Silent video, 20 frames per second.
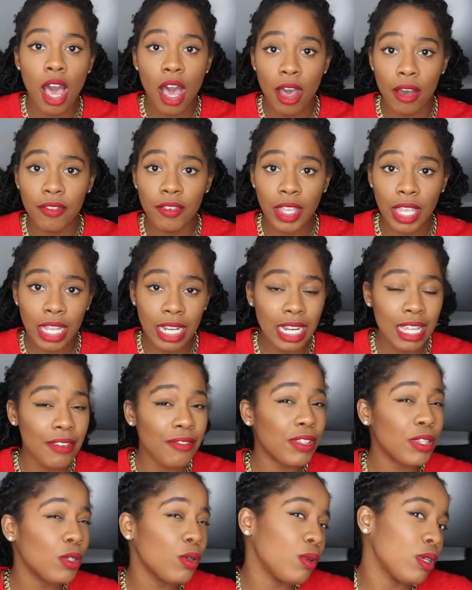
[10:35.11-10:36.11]
of it
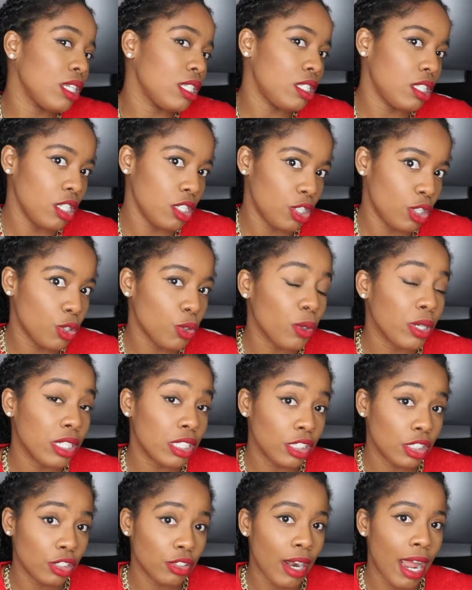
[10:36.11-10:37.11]
even though it's a
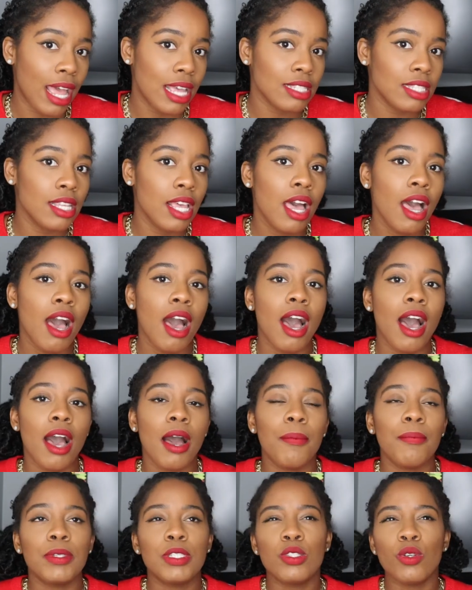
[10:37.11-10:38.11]
shorter dress
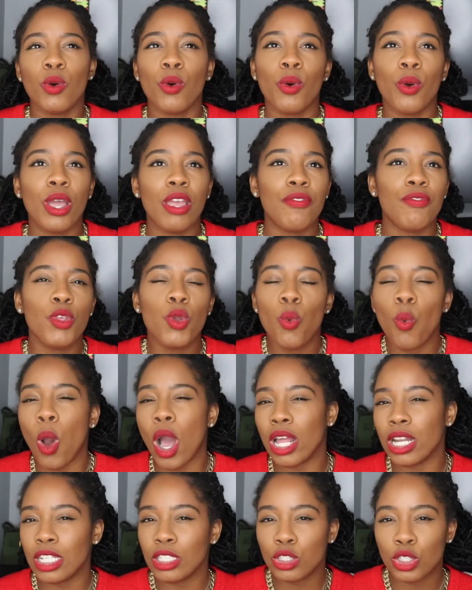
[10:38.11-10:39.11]
um, so if you
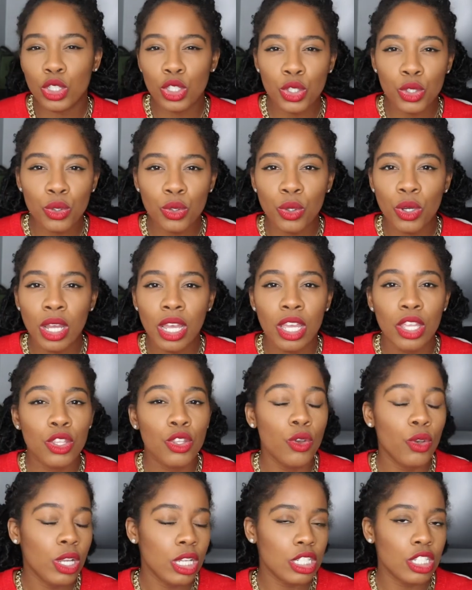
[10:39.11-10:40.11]
wanted to
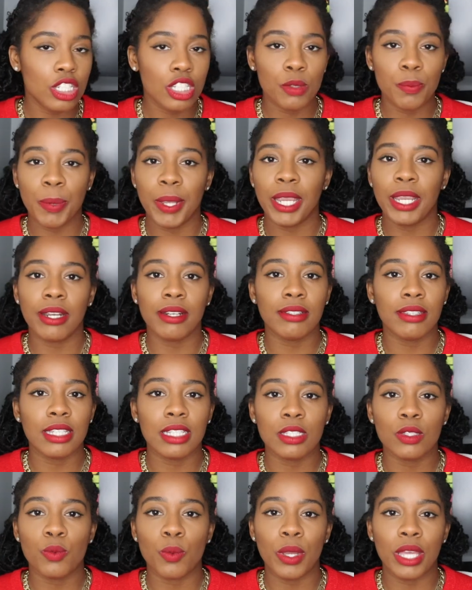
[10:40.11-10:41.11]
you can just pair
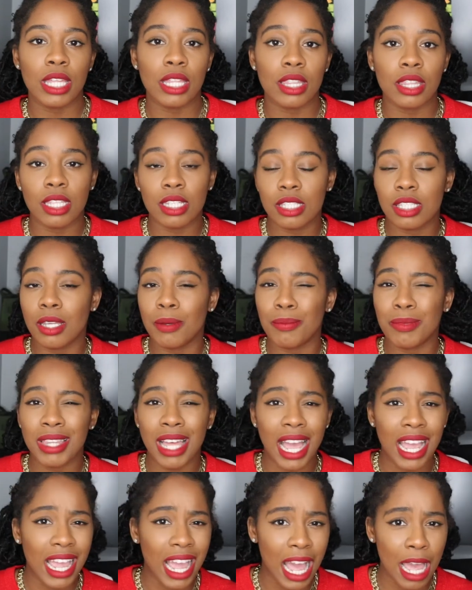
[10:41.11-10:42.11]
this with some
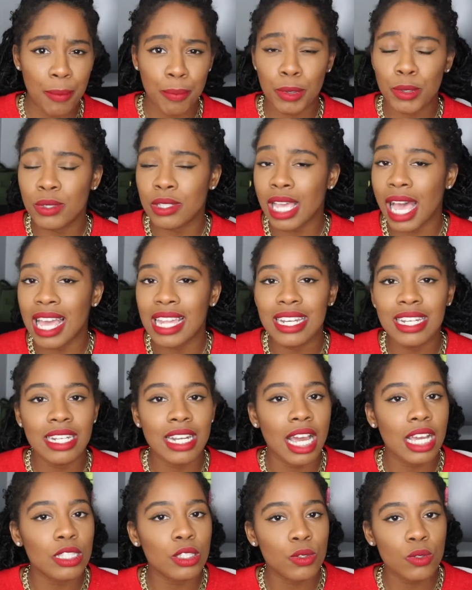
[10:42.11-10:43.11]
thigh high boots i did
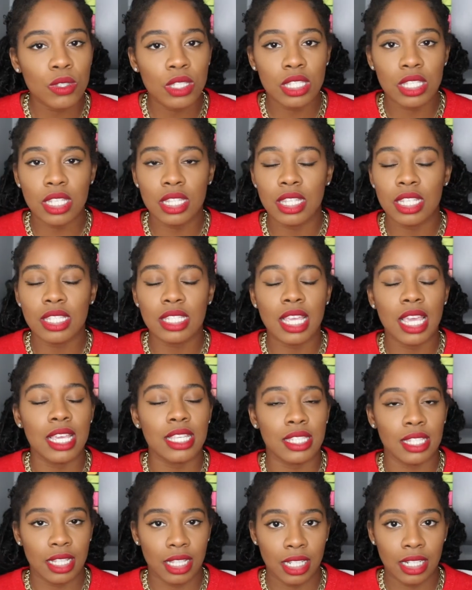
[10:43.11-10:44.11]
not do this in this
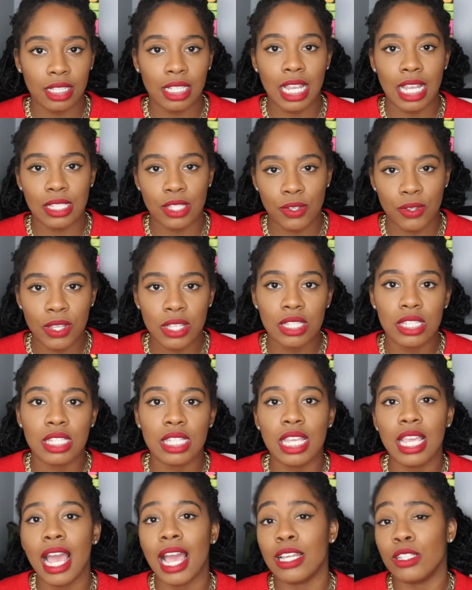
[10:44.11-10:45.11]
case clearly as you can
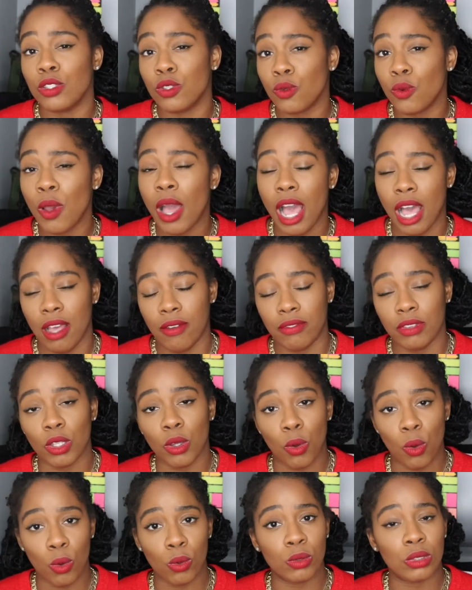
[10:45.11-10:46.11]
see i do have the
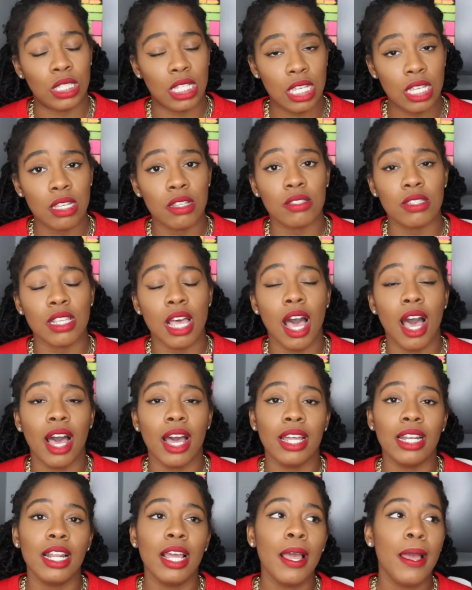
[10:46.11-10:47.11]
gold heels
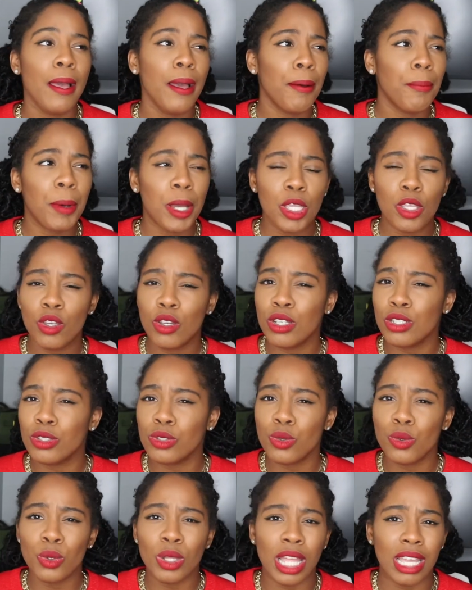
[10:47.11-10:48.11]
on but you can
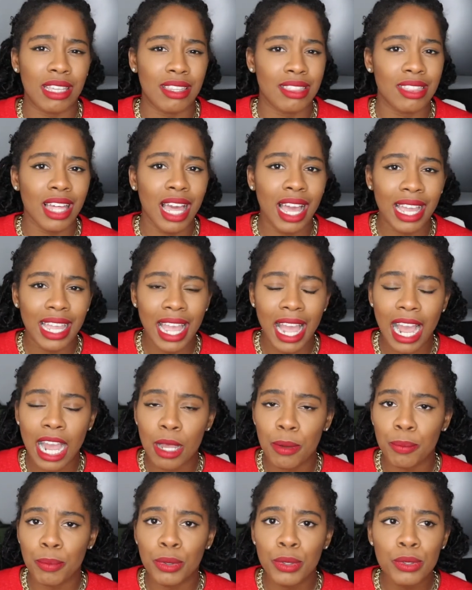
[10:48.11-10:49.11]
do like thigh
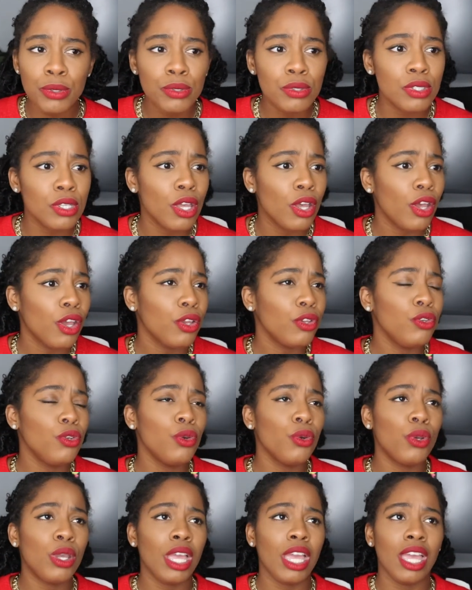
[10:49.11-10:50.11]
high boots
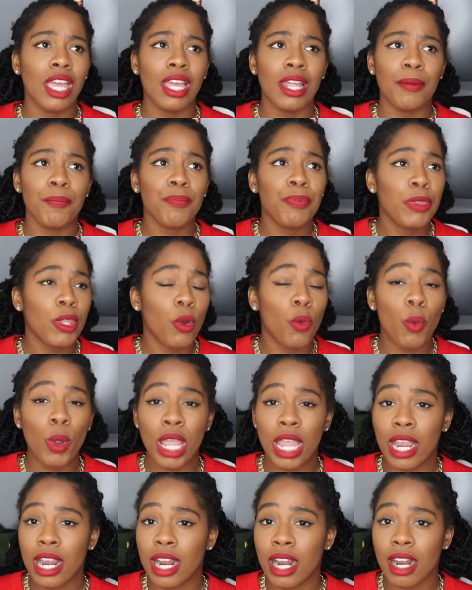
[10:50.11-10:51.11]
you can
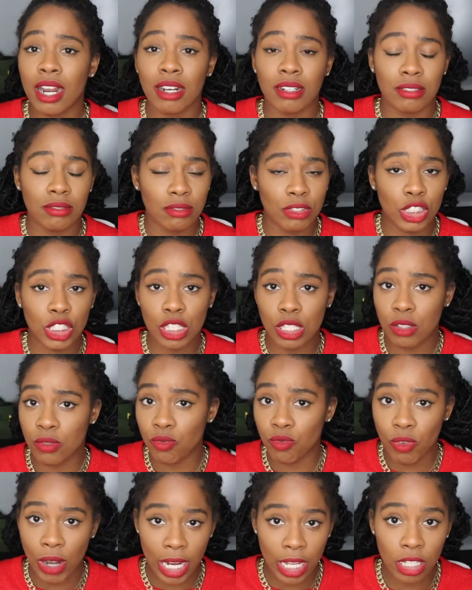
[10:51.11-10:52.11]
wear just
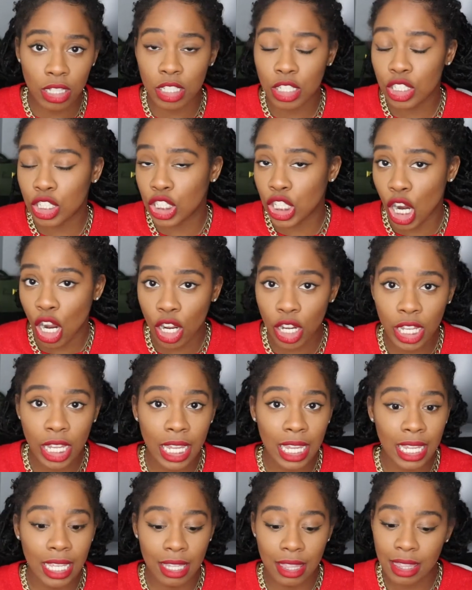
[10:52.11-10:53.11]
regular
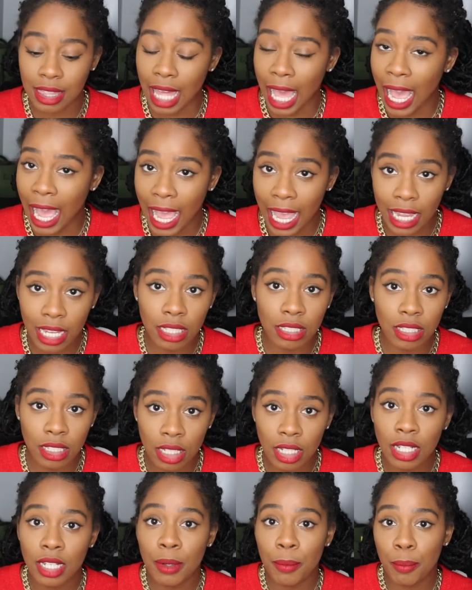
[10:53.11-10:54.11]
chunky thighed
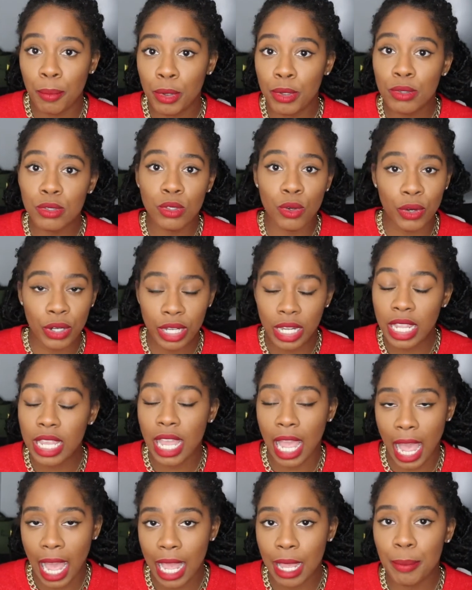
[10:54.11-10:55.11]
boots or
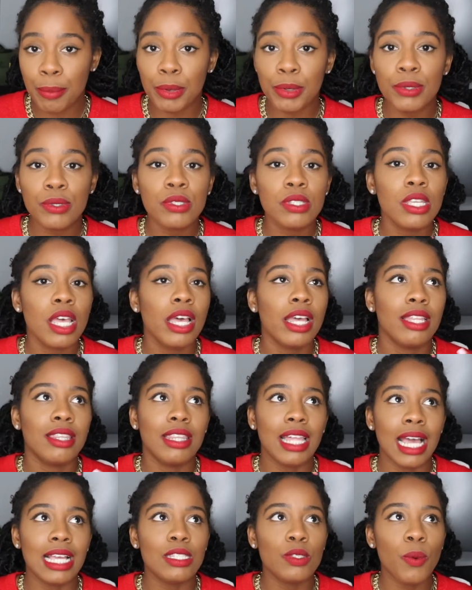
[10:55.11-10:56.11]
knee high boots
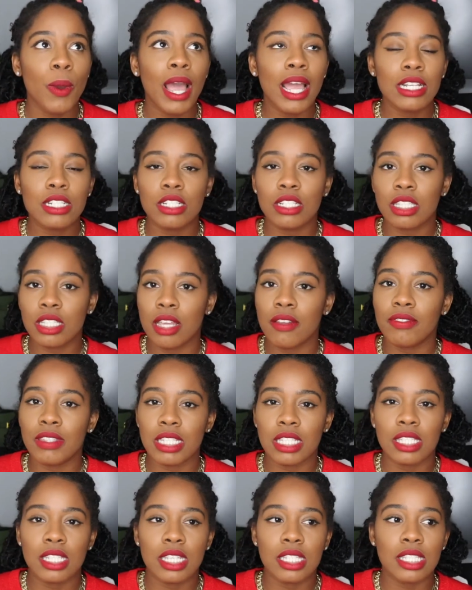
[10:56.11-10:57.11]
that's why i just love
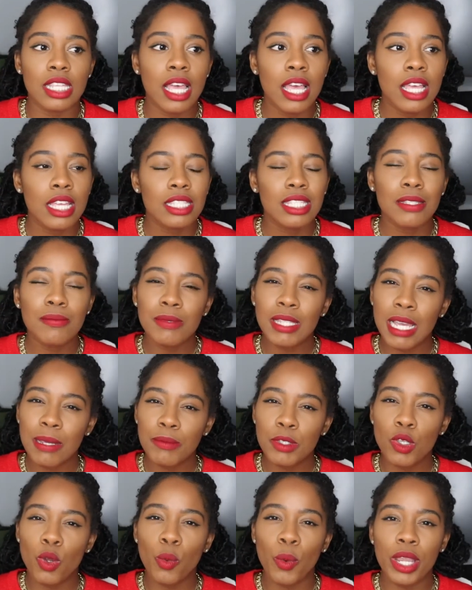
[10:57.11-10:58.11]
this because
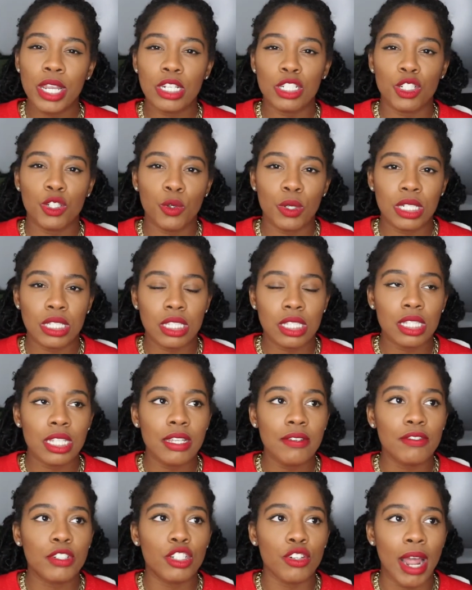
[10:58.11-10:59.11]
sometimes you wear a short
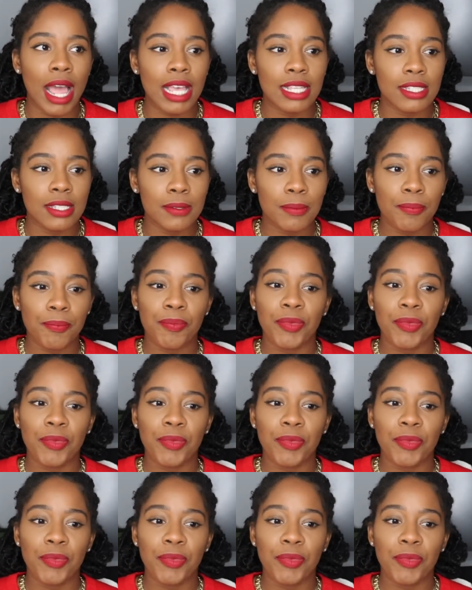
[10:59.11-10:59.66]
sleeve dress